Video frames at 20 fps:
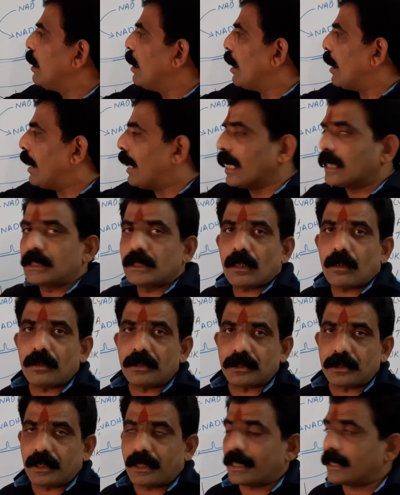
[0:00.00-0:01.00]

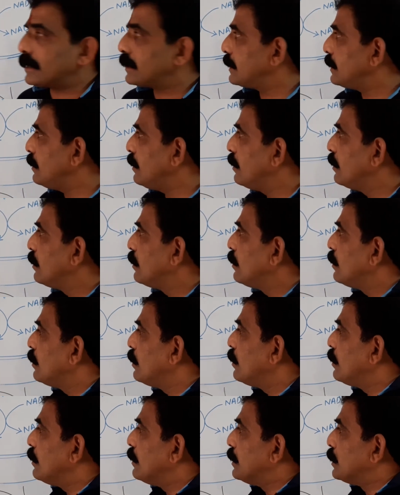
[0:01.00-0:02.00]
oxaloacetic acid,
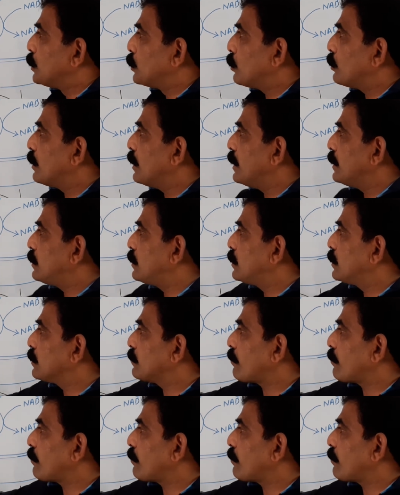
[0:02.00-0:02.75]
so that